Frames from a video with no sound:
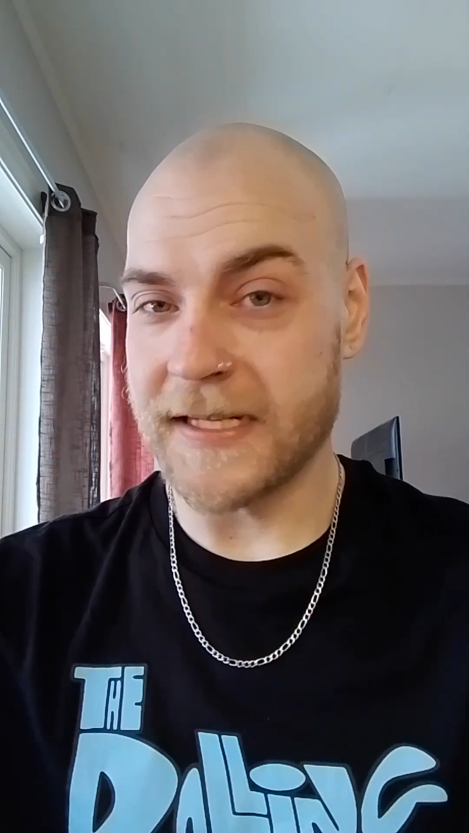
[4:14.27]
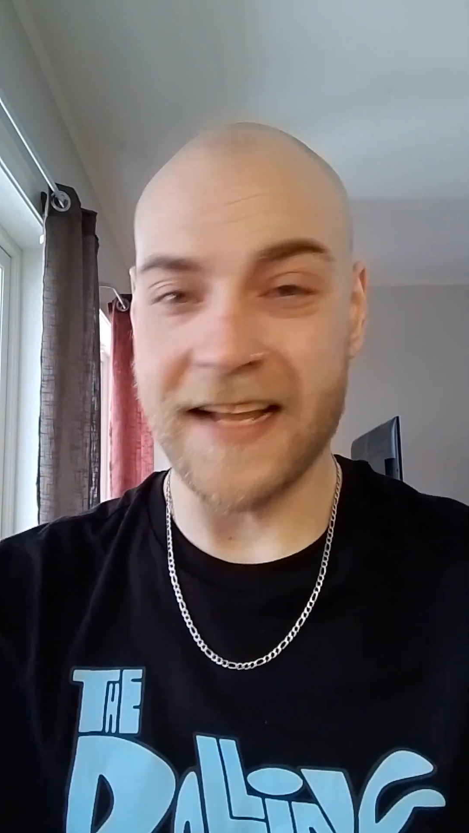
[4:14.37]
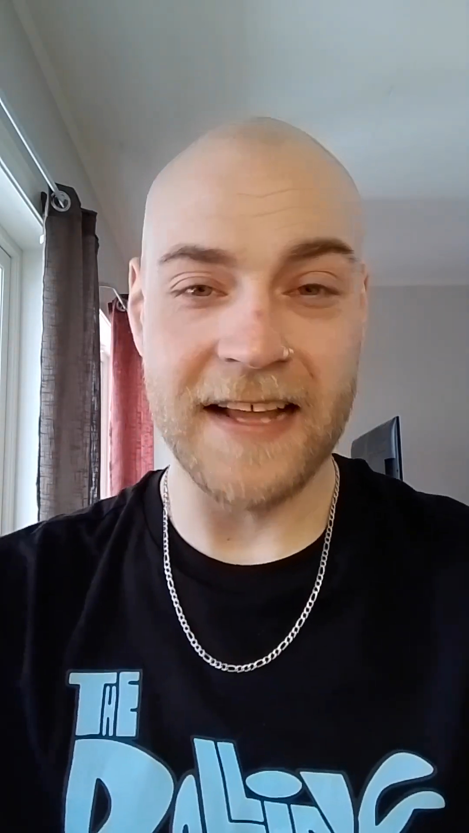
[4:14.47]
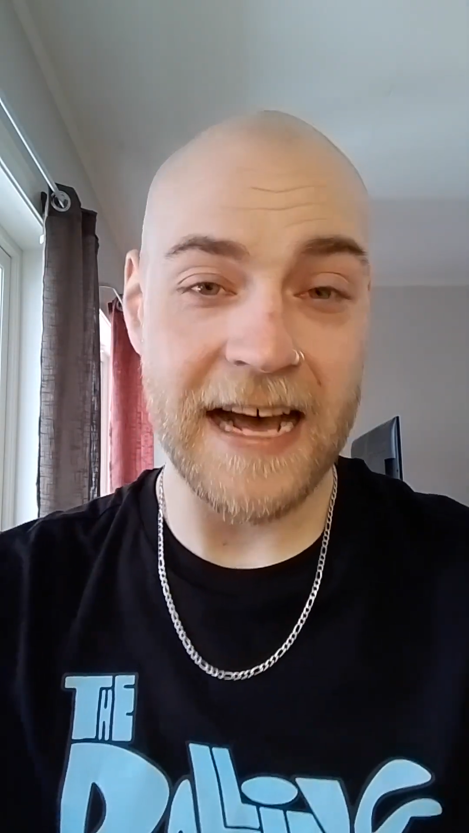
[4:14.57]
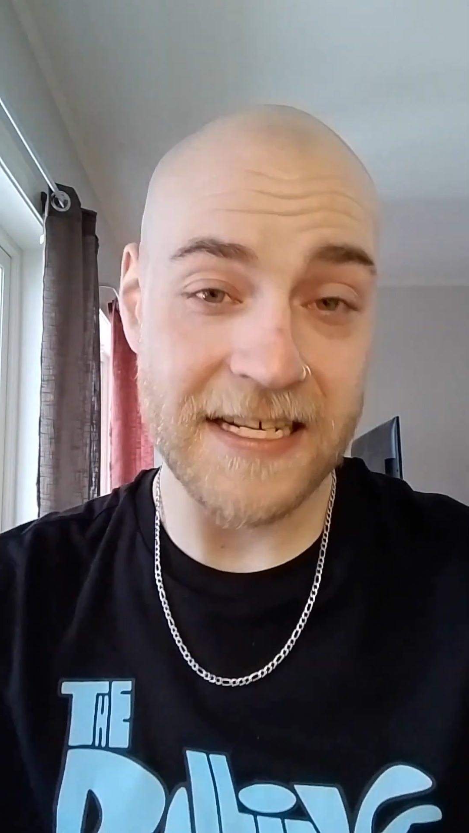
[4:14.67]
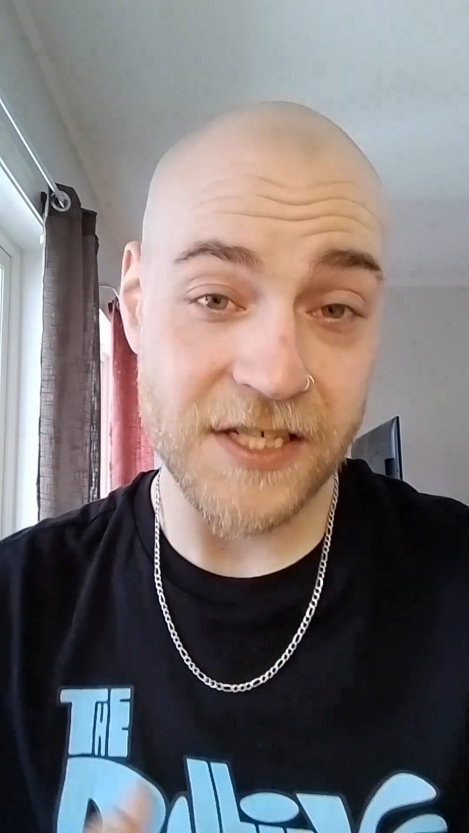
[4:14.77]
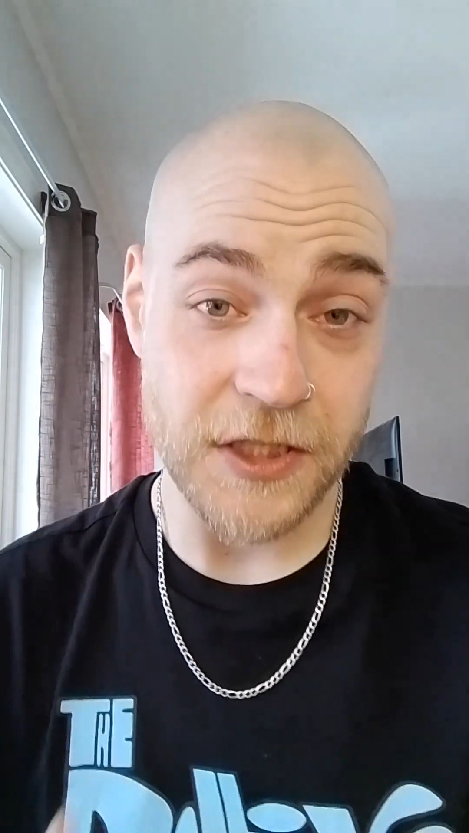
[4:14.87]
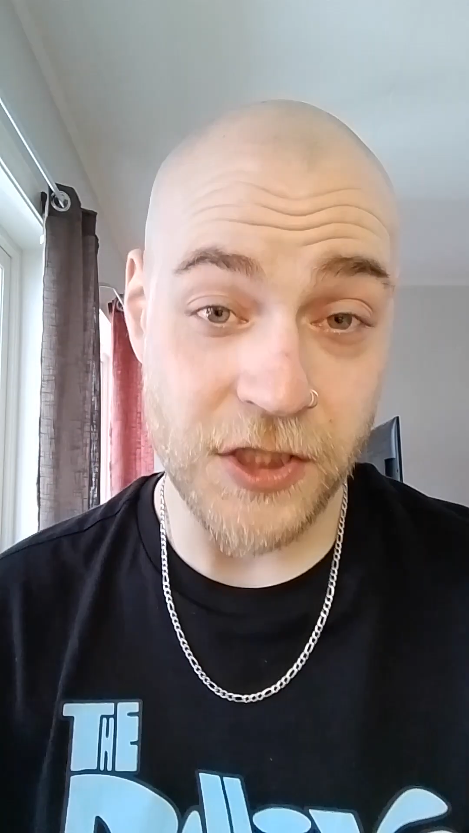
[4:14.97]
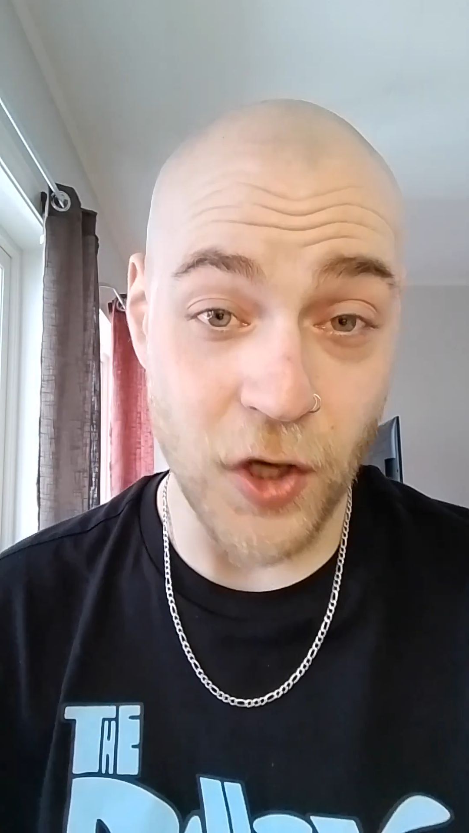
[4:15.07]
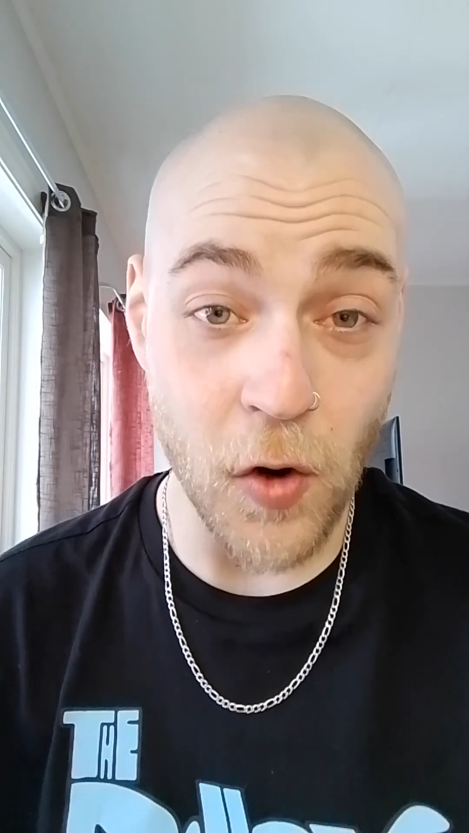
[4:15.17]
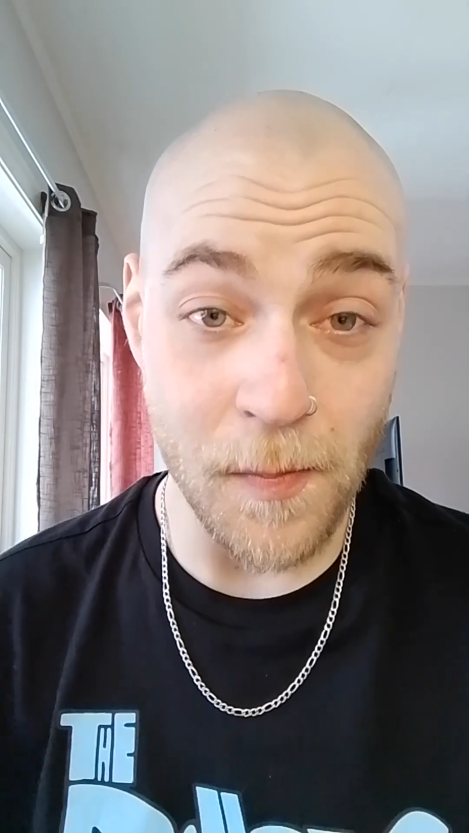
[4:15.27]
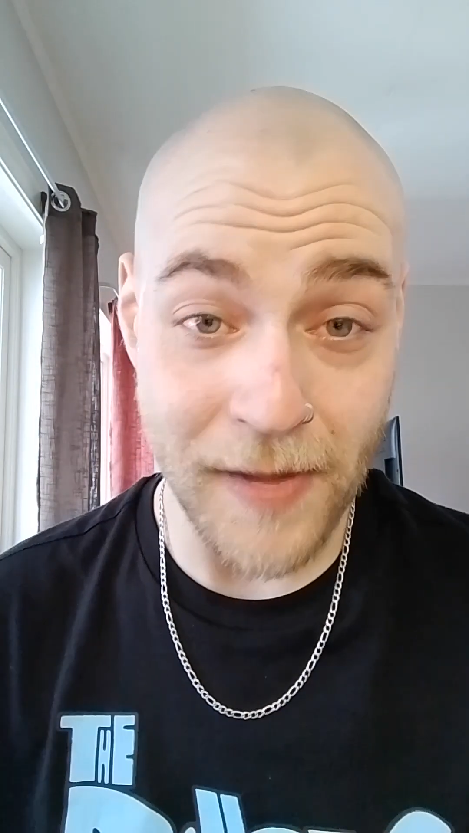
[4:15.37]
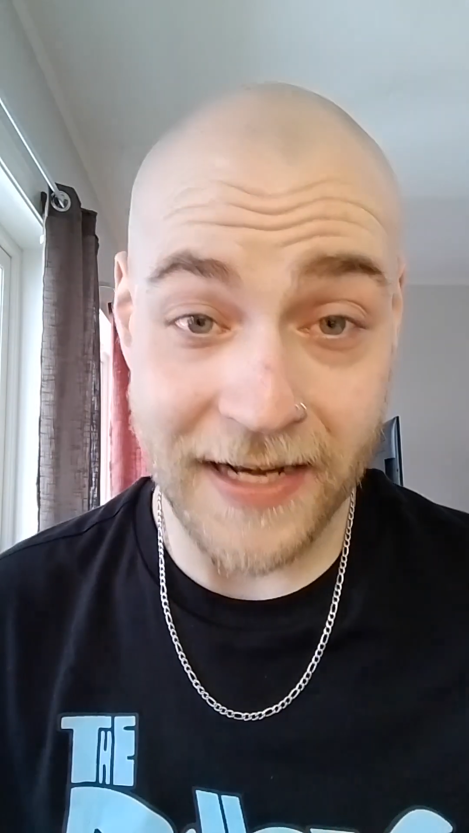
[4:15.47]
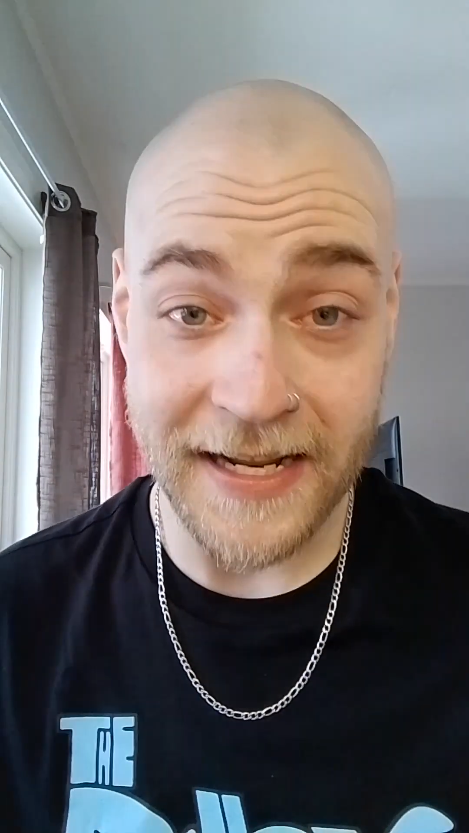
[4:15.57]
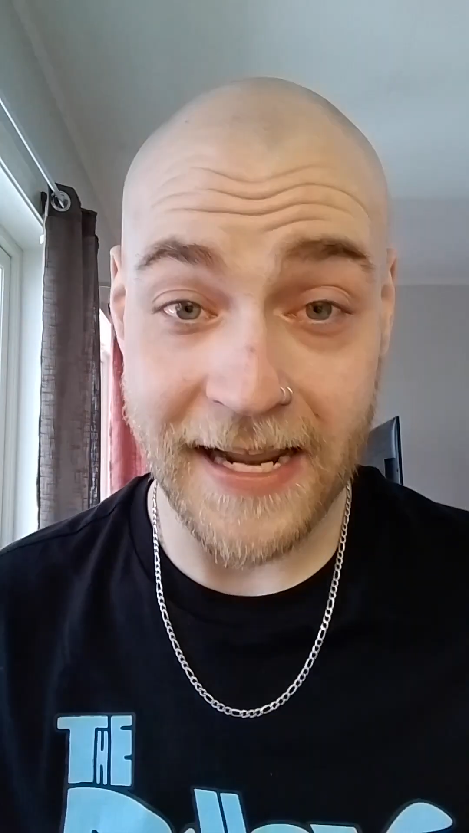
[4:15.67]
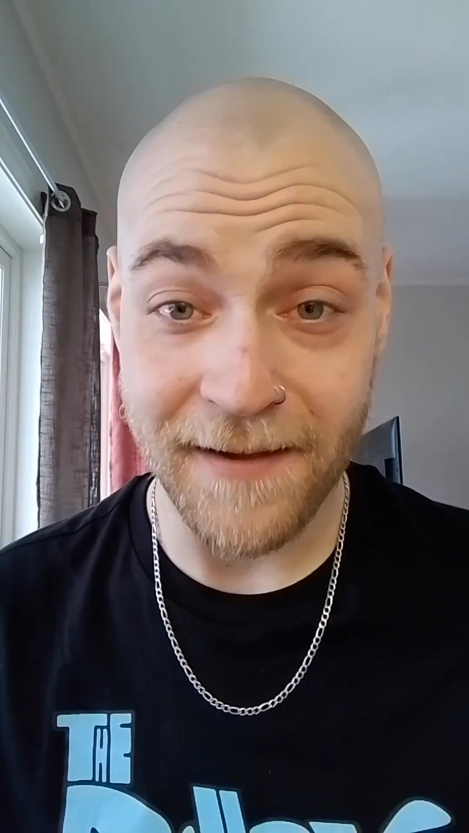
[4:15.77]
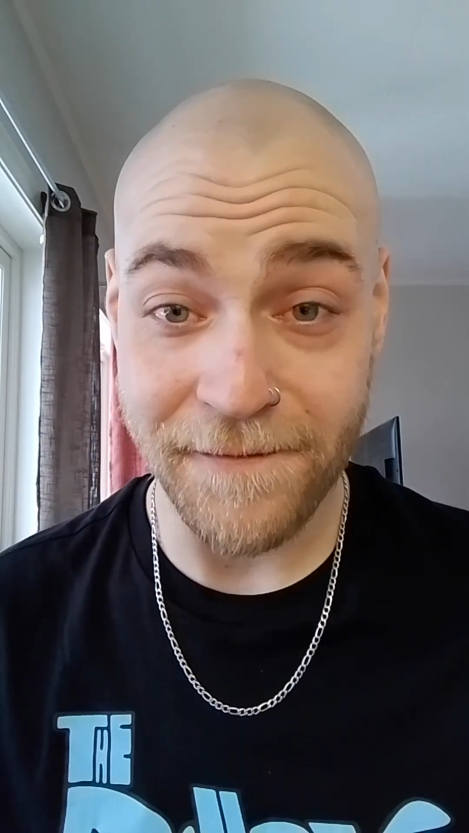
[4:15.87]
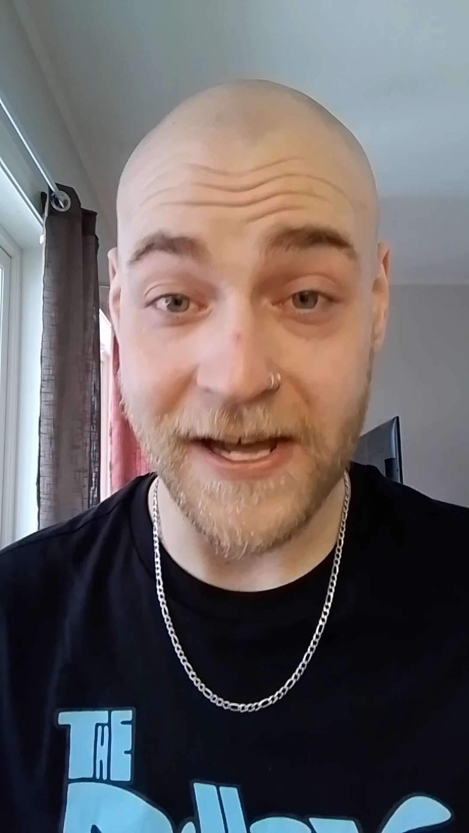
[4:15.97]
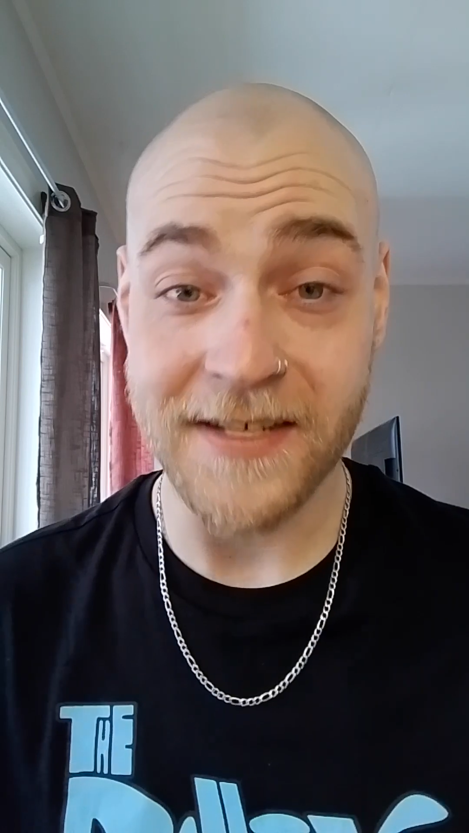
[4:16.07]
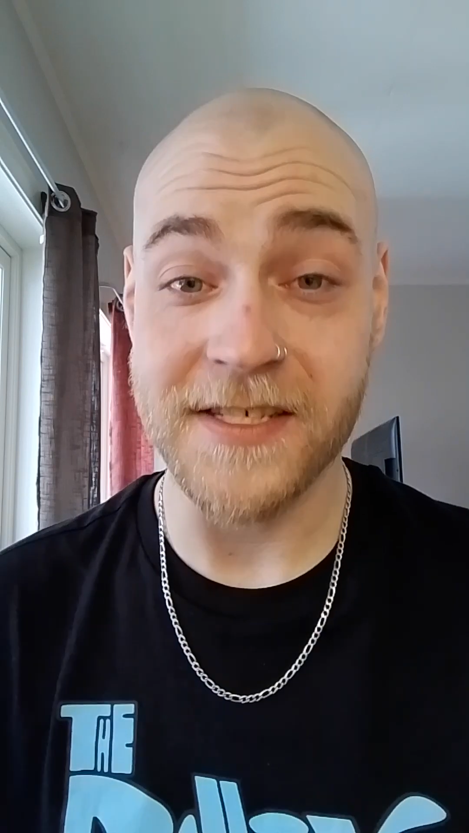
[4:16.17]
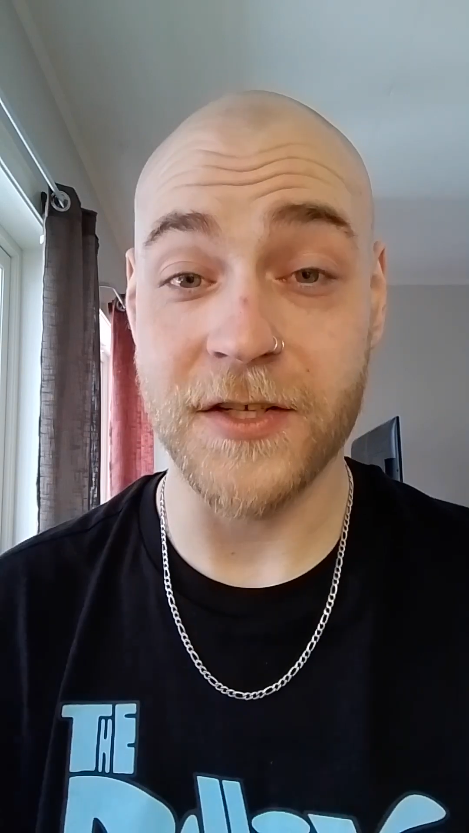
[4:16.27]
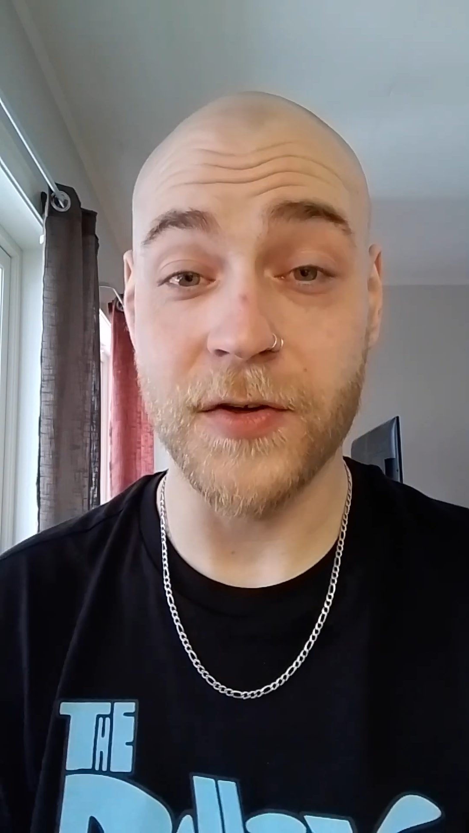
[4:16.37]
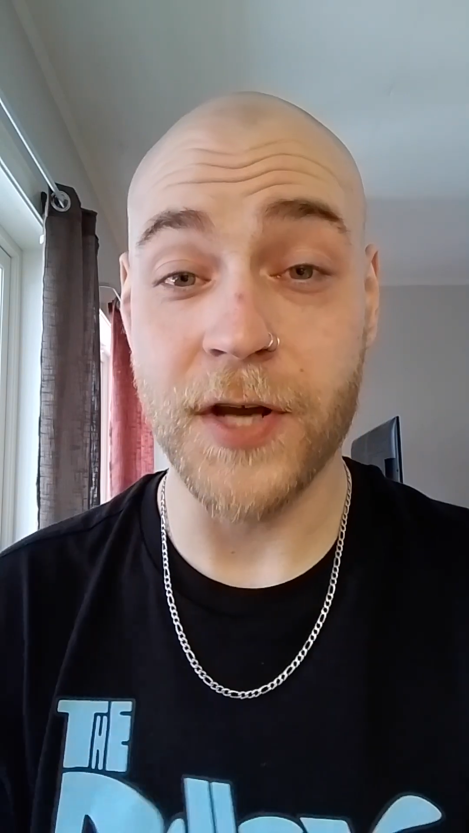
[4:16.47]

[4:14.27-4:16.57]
that has so many events and